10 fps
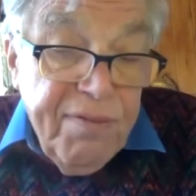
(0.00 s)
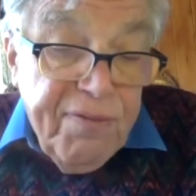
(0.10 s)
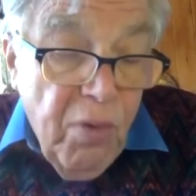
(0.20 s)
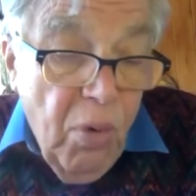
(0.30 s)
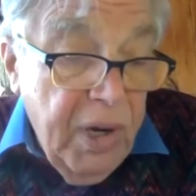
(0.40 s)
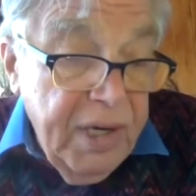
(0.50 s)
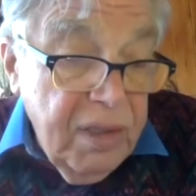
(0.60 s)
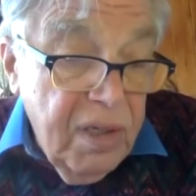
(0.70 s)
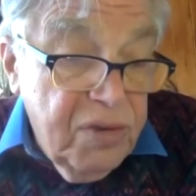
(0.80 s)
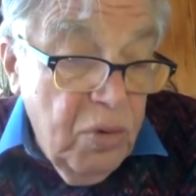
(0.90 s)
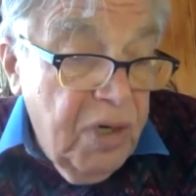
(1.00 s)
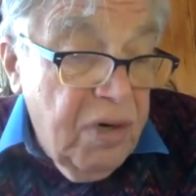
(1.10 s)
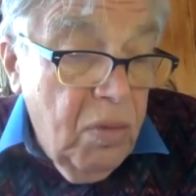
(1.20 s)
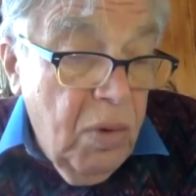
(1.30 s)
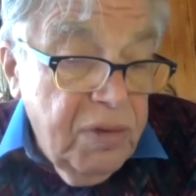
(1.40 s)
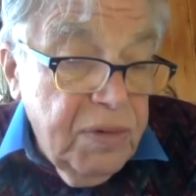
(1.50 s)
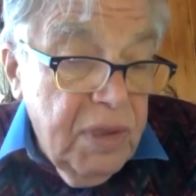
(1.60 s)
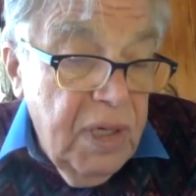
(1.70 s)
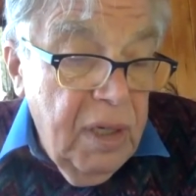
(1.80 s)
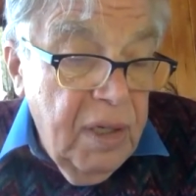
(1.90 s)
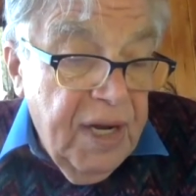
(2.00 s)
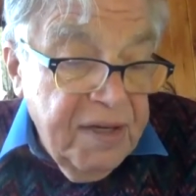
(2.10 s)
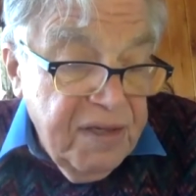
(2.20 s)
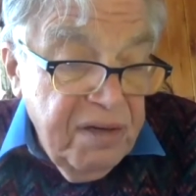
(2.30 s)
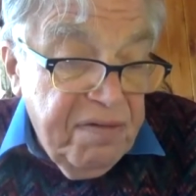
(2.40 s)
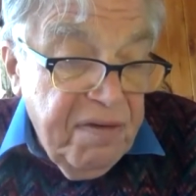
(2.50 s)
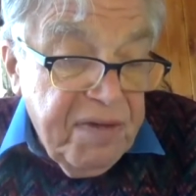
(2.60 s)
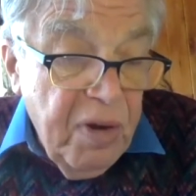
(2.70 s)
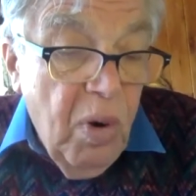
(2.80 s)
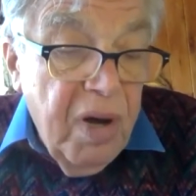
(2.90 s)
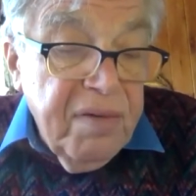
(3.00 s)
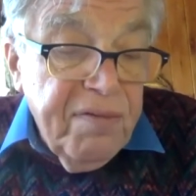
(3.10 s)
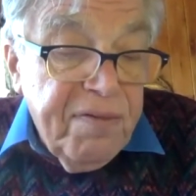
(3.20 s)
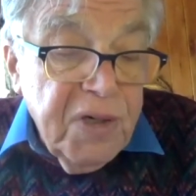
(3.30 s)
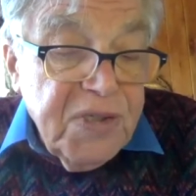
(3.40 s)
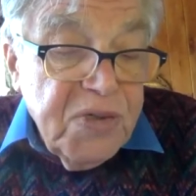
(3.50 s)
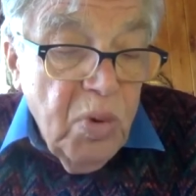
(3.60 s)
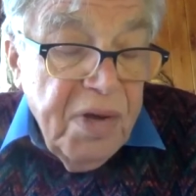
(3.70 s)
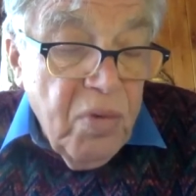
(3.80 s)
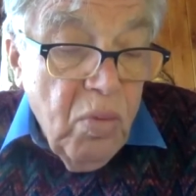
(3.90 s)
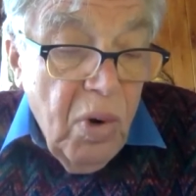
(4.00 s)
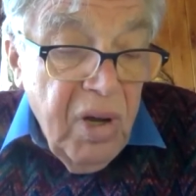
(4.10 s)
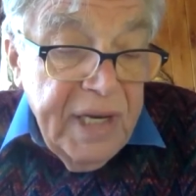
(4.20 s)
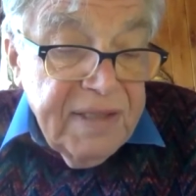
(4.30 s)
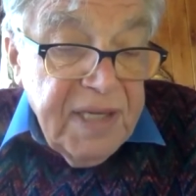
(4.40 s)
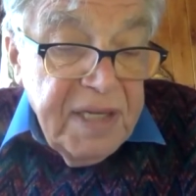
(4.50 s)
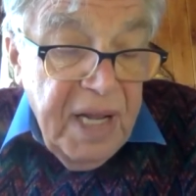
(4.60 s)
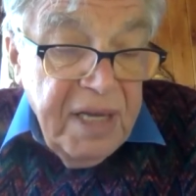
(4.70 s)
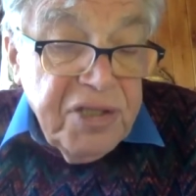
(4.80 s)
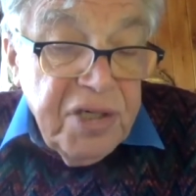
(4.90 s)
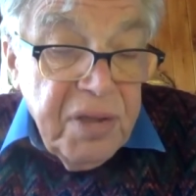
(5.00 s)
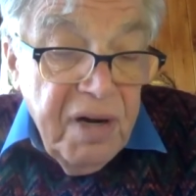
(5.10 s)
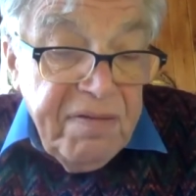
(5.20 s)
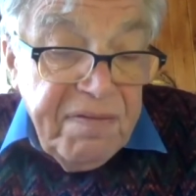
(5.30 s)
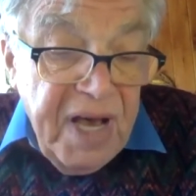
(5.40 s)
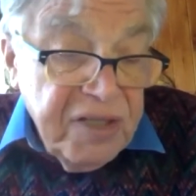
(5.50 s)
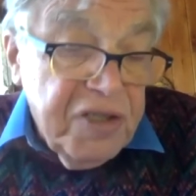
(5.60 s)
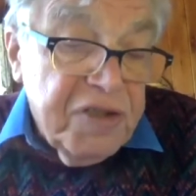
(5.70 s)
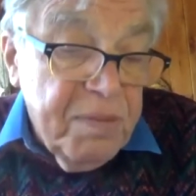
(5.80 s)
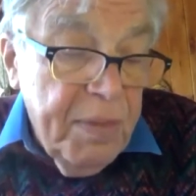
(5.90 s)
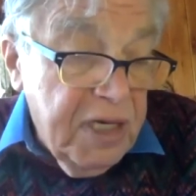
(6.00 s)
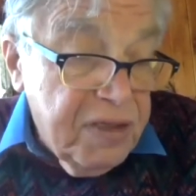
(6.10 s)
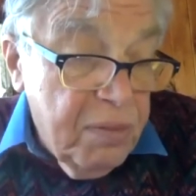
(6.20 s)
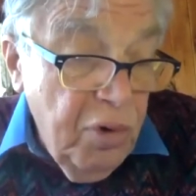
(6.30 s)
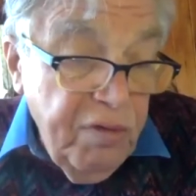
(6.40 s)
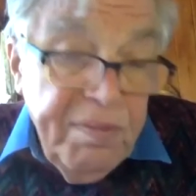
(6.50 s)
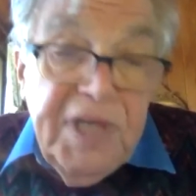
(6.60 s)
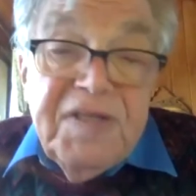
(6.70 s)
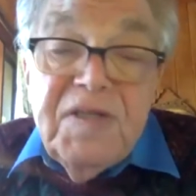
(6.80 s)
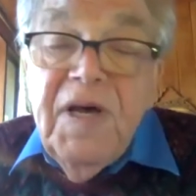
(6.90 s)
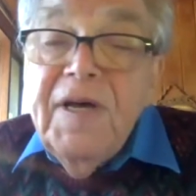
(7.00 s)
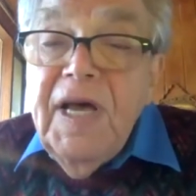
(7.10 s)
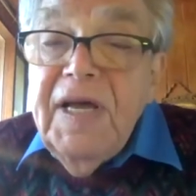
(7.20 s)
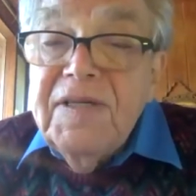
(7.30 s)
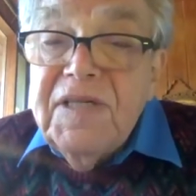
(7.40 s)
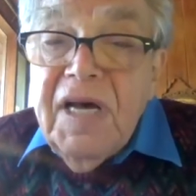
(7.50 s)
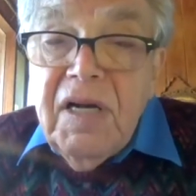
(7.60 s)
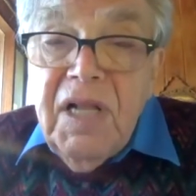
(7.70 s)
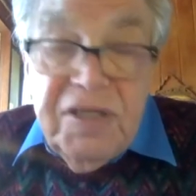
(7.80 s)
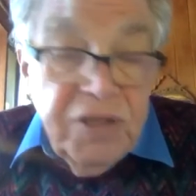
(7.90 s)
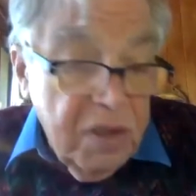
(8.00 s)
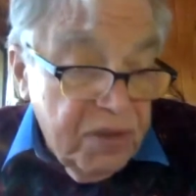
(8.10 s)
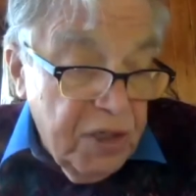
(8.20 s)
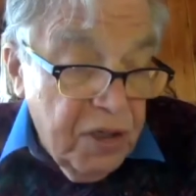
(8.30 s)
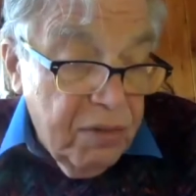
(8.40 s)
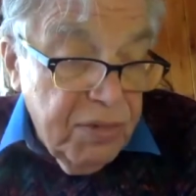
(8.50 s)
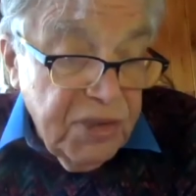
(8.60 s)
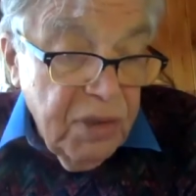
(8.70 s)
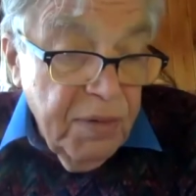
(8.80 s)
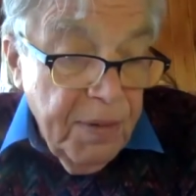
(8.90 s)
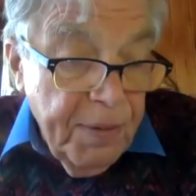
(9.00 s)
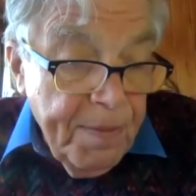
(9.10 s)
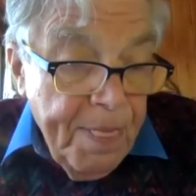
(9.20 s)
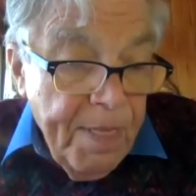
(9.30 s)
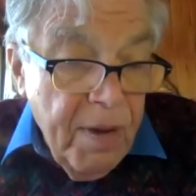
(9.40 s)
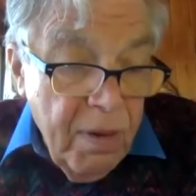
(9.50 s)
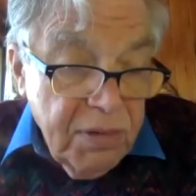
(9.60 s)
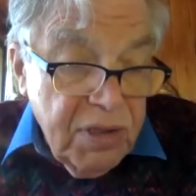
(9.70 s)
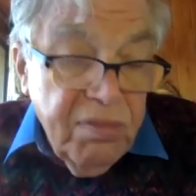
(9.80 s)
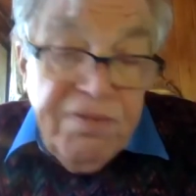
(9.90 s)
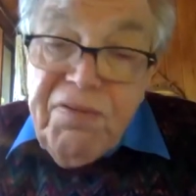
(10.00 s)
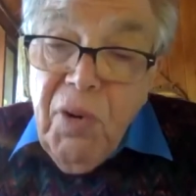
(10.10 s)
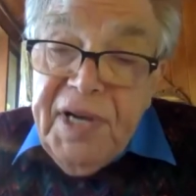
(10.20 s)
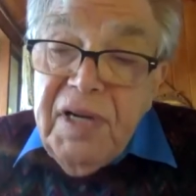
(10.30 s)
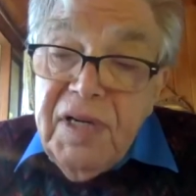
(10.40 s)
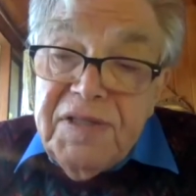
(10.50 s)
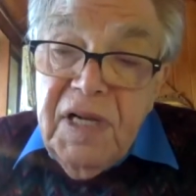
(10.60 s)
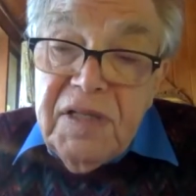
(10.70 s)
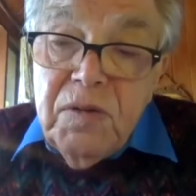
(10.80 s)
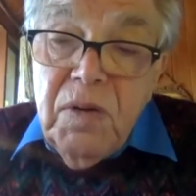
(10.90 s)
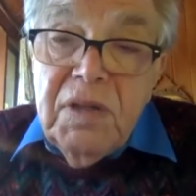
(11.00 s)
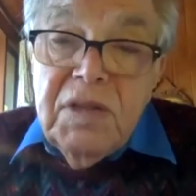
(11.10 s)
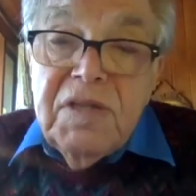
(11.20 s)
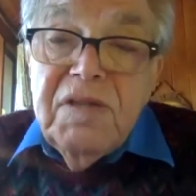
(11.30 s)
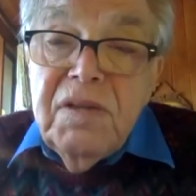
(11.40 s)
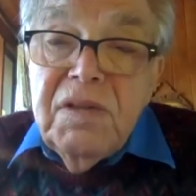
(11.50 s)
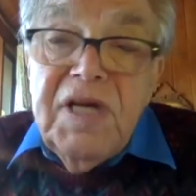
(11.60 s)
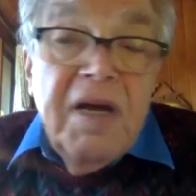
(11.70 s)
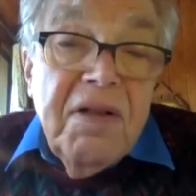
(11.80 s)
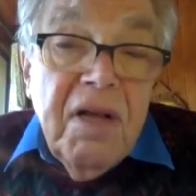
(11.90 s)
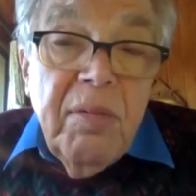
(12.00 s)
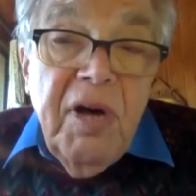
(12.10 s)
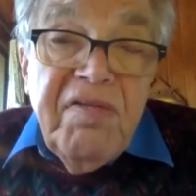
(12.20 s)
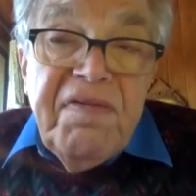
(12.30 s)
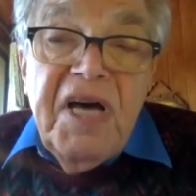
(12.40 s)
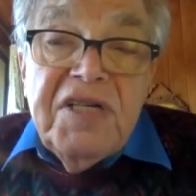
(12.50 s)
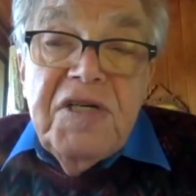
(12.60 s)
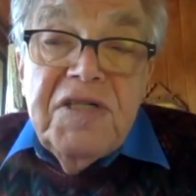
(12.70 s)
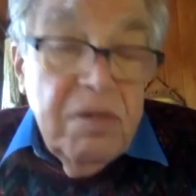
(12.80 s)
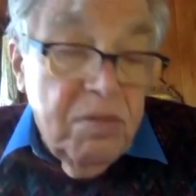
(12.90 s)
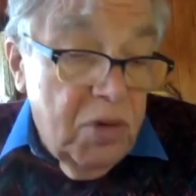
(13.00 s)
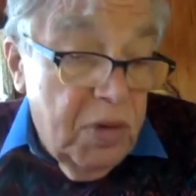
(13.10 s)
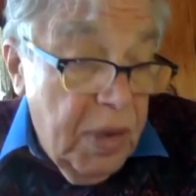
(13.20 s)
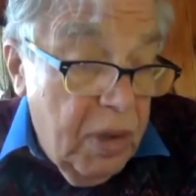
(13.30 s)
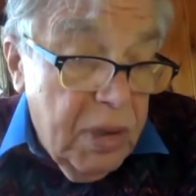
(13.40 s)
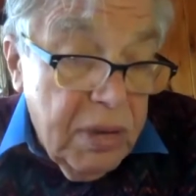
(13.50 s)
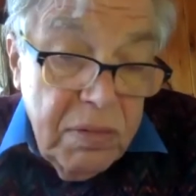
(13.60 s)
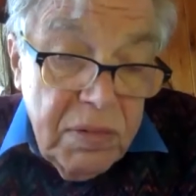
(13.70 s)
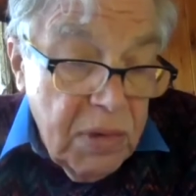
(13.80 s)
Freud, Adorno wrote, in nineteen fifty-one, foresaw the rise and nature of fascist mass movements in psychological terms. So Freud is not to, doesn't say anything about fascism, or, or